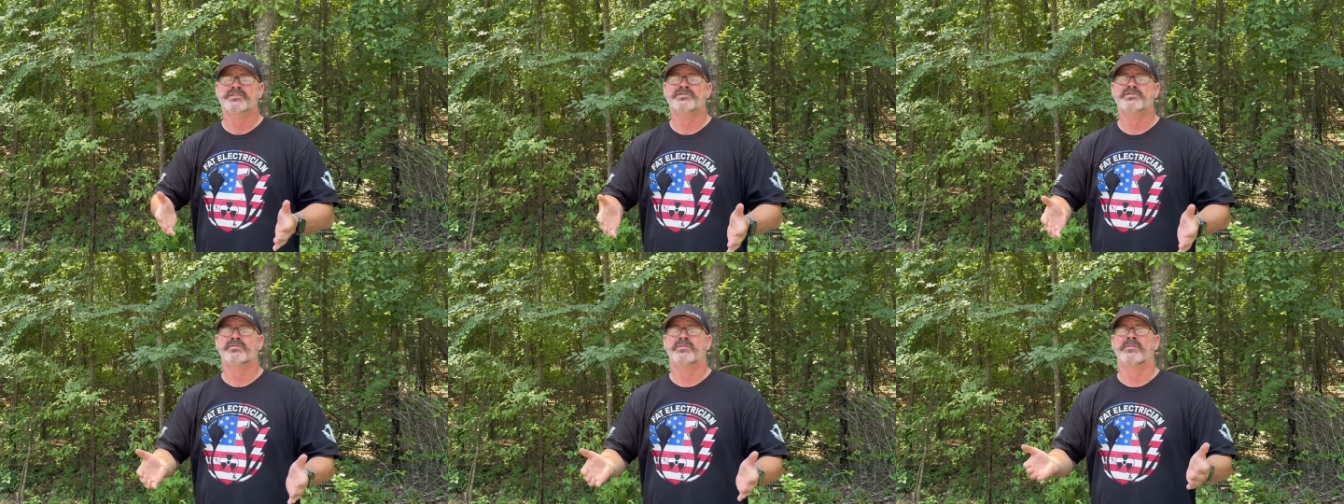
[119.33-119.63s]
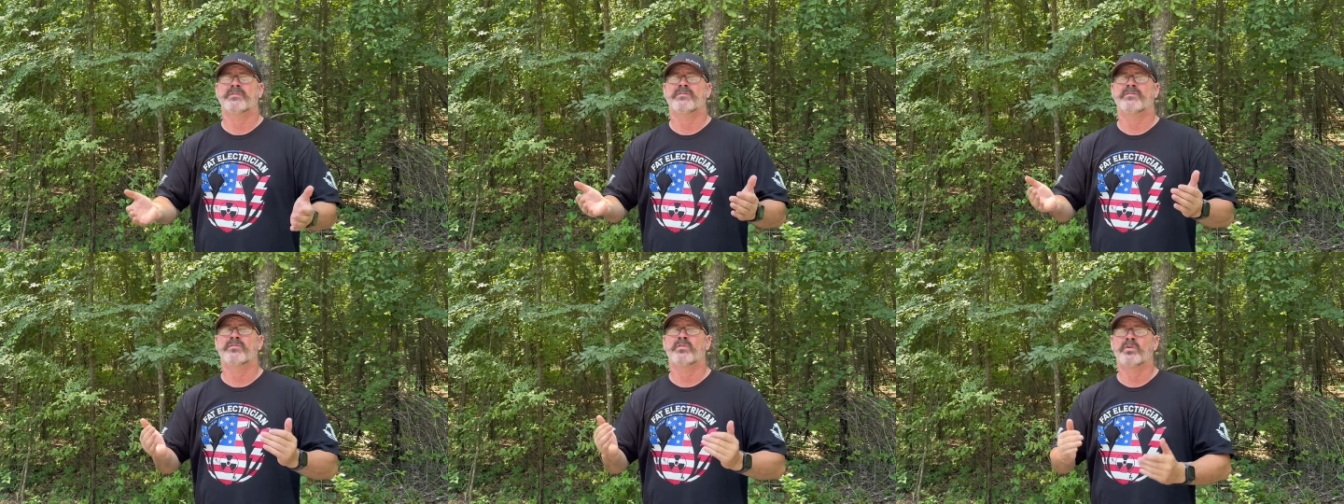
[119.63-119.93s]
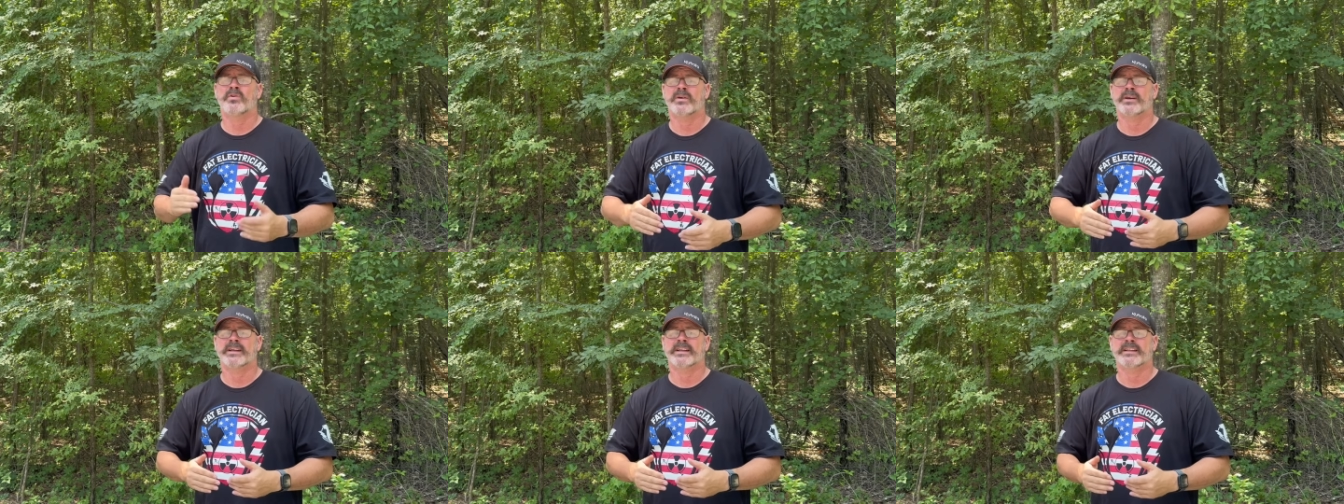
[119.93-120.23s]
to
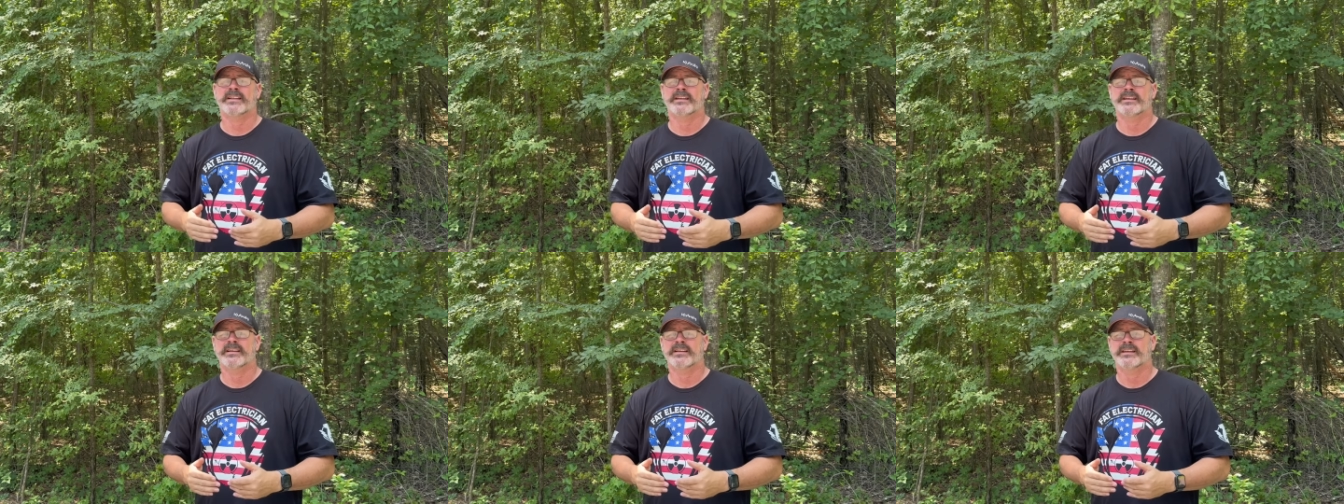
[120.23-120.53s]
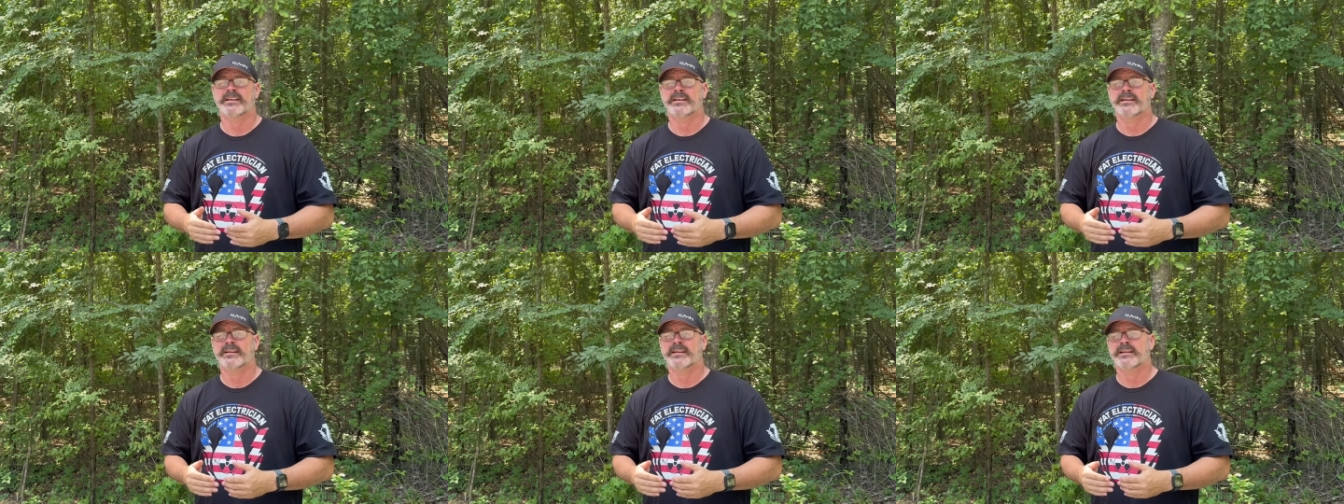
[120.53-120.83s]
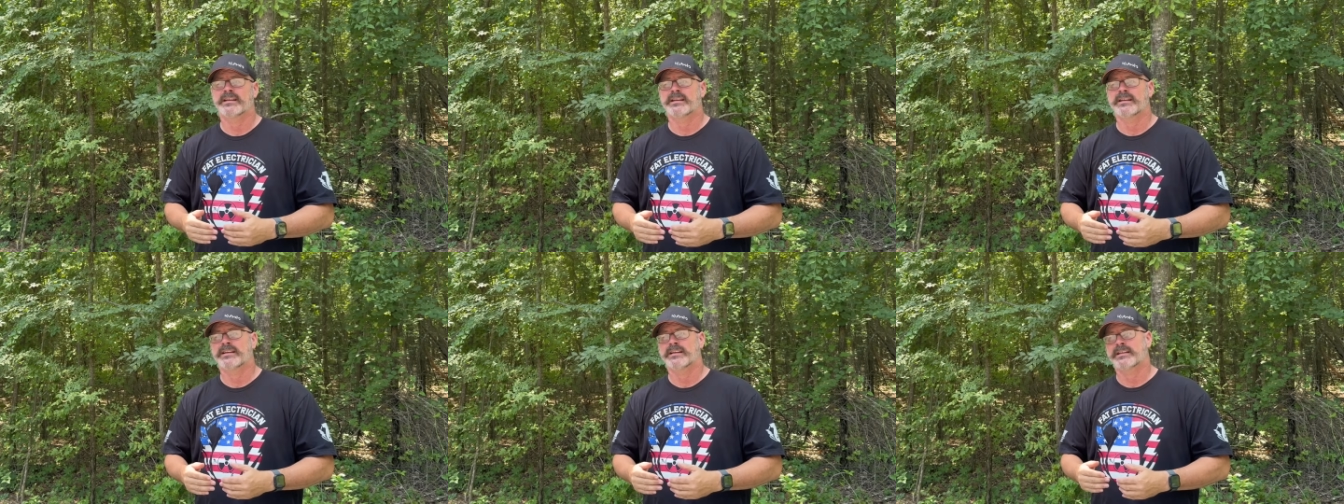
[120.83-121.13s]
avoid
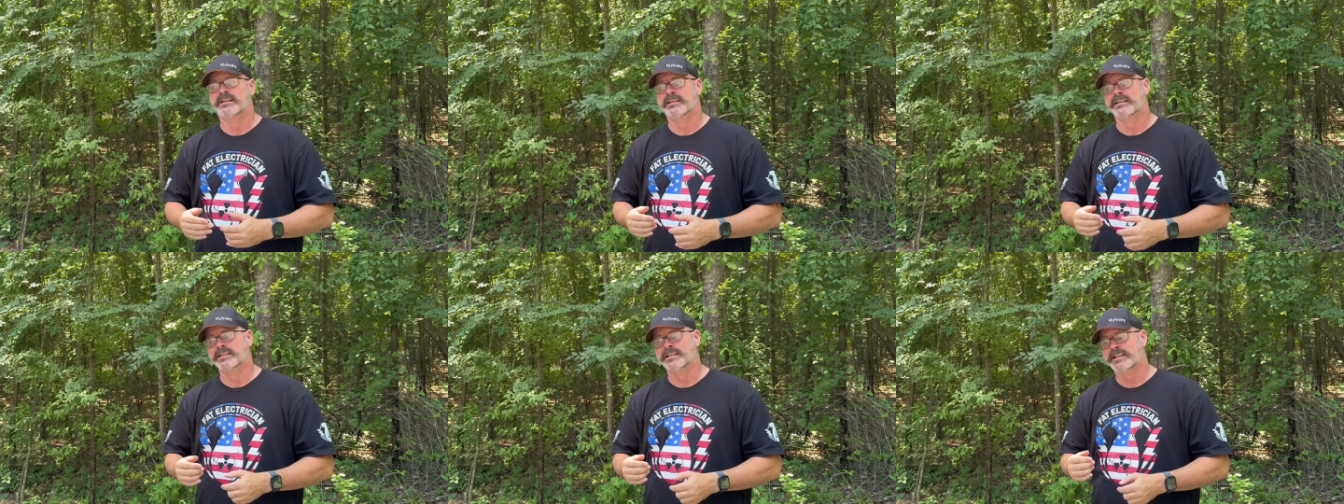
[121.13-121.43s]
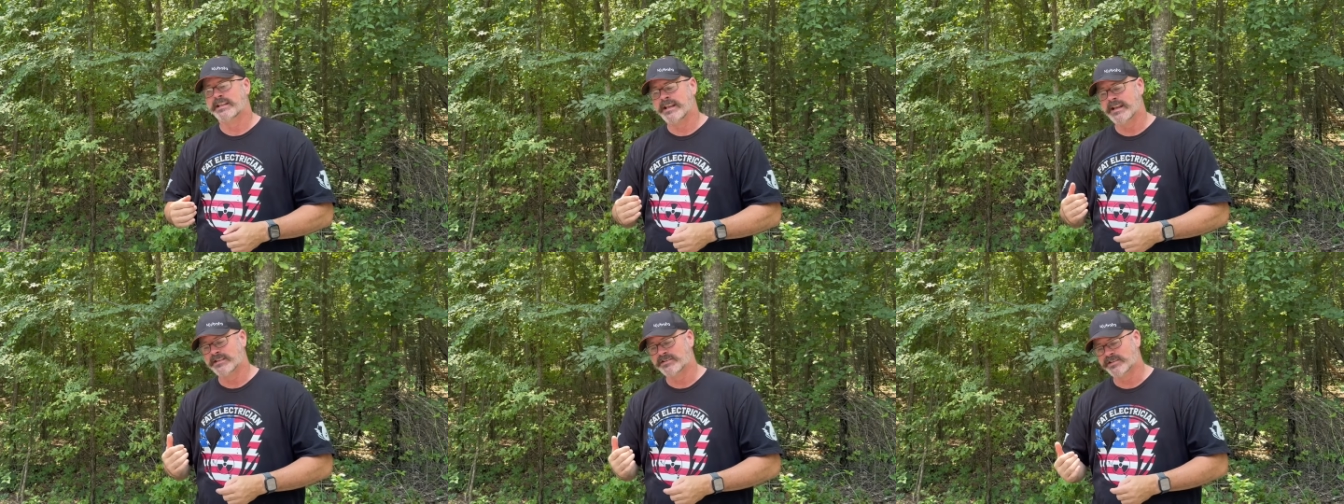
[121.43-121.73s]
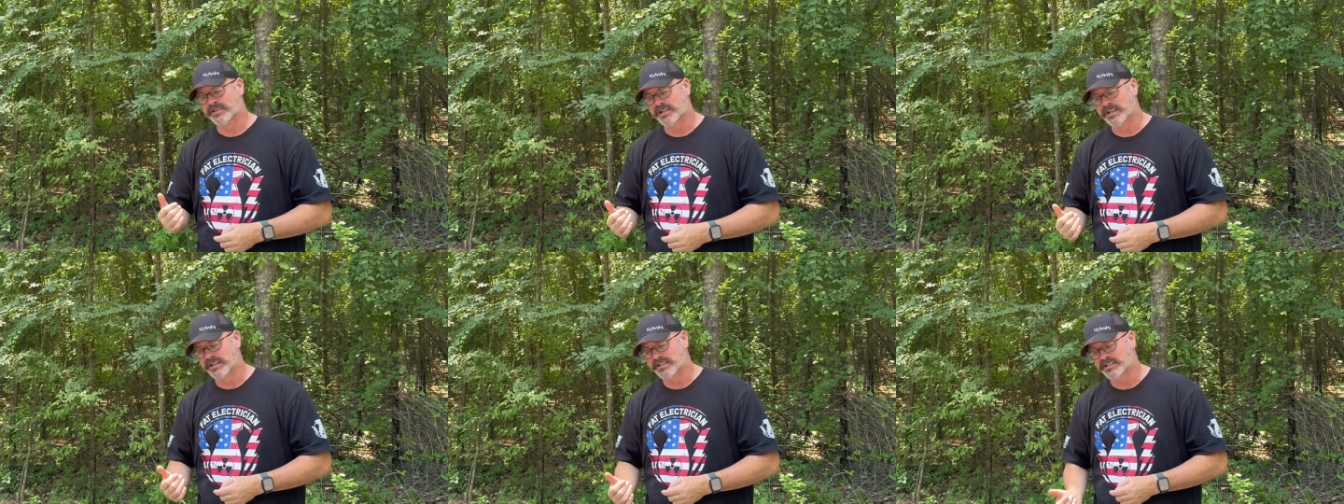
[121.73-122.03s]

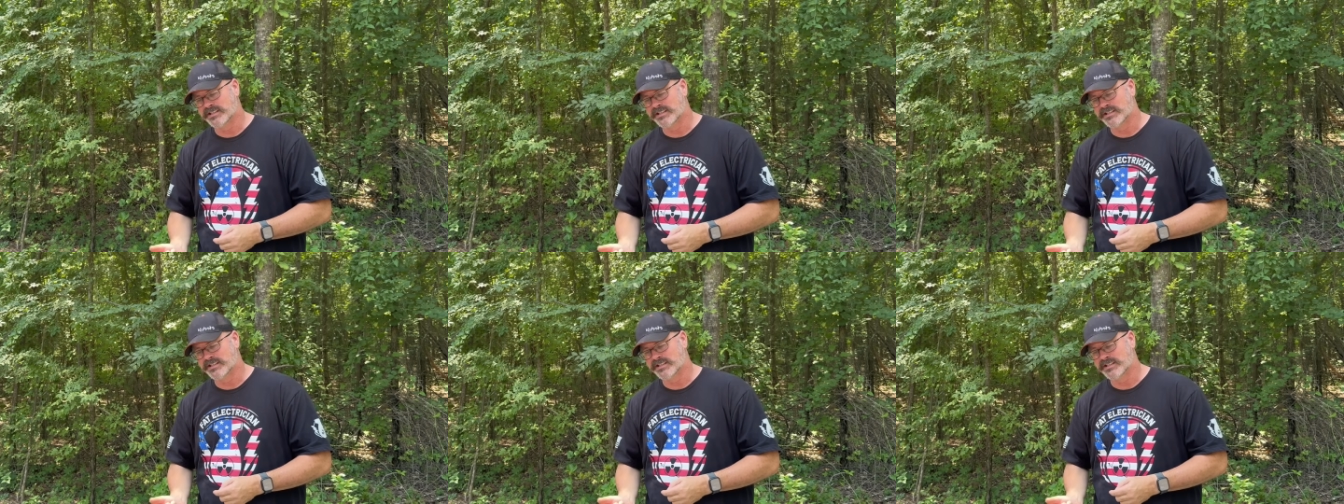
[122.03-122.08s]
catching a